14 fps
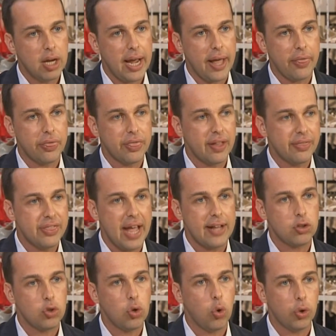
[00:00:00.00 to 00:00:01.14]
and
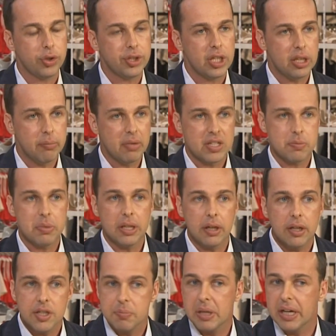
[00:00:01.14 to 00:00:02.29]
that core team has been
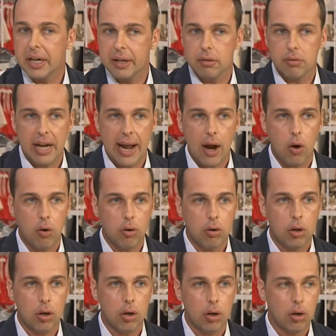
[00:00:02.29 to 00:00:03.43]
has been now
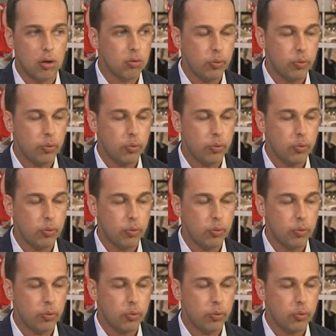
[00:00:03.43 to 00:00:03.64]
uh,